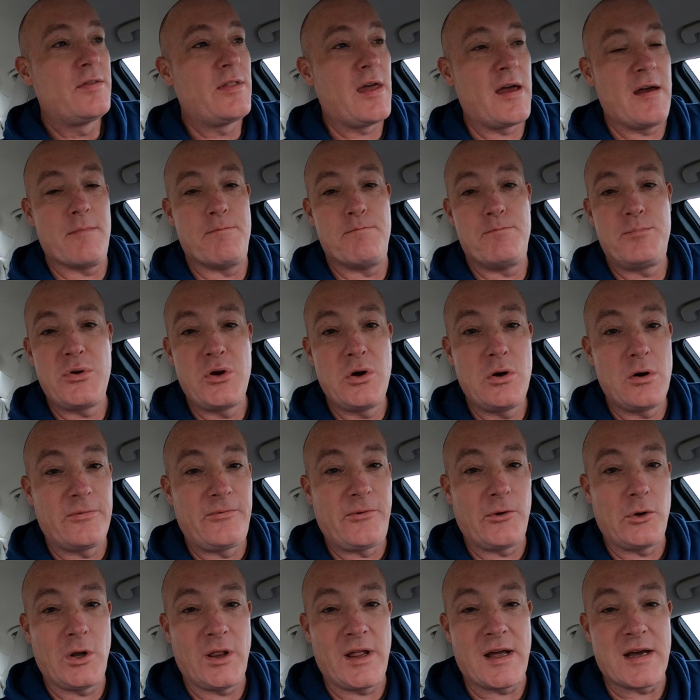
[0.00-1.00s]
They have
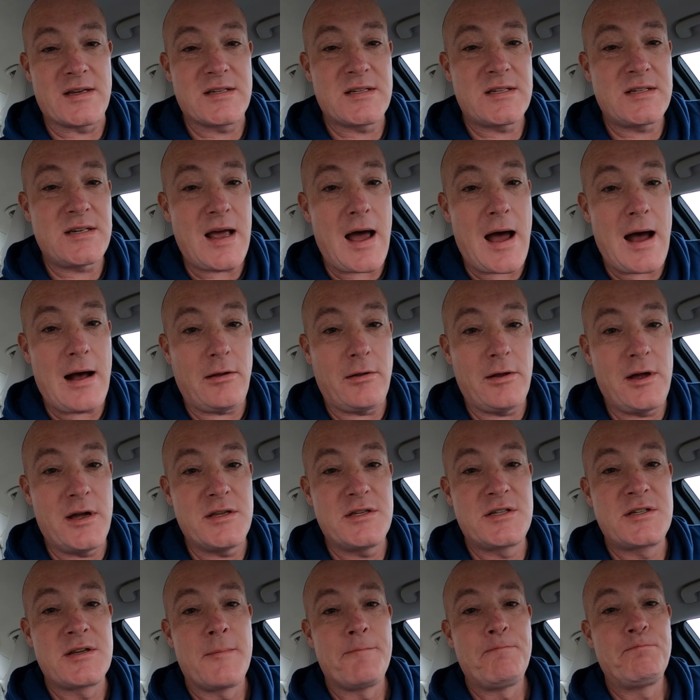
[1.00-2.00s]
beautiful like
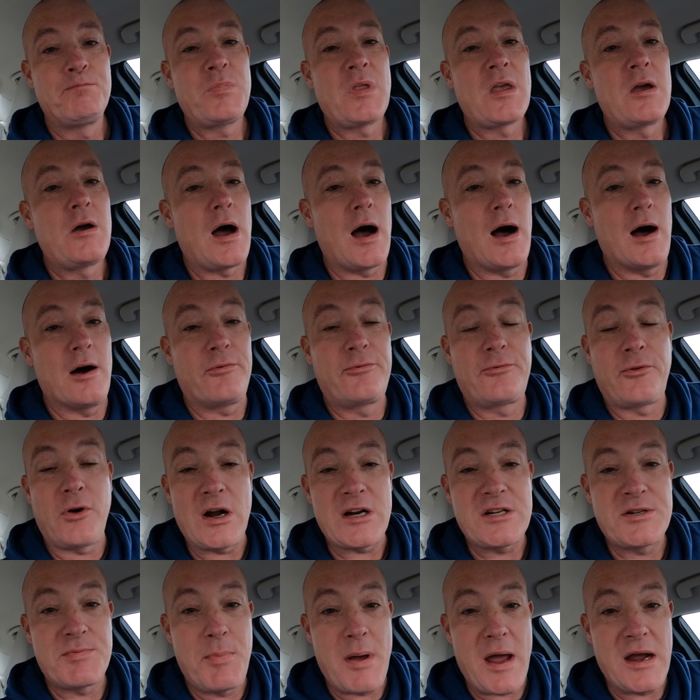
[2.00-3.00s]
salads,
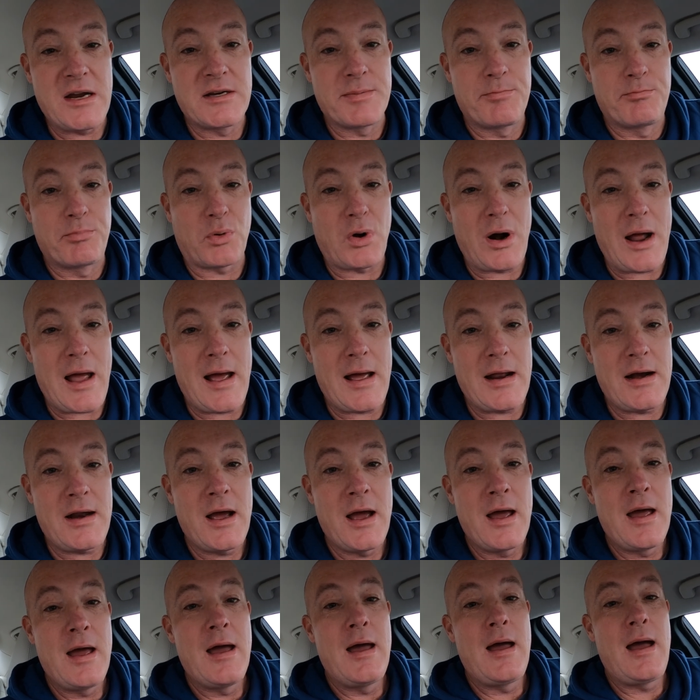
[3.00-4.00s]
fresh baked
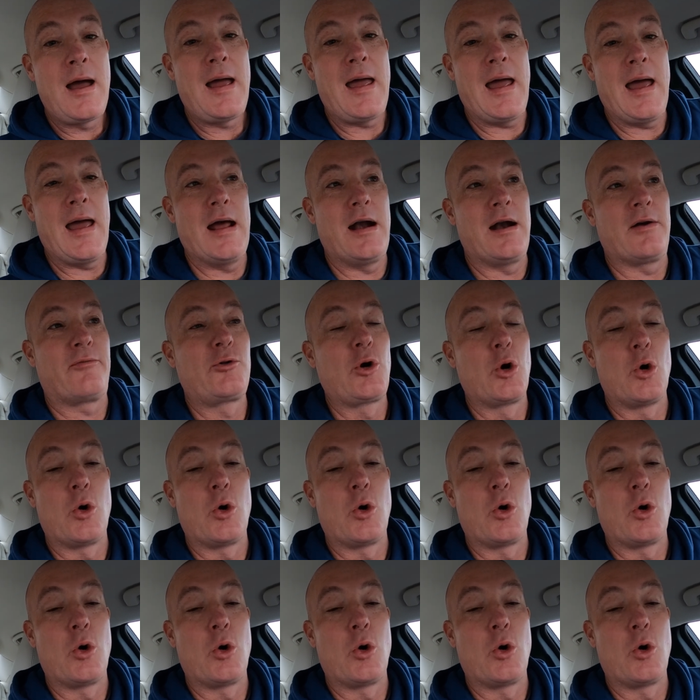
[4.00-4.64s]
bread, and of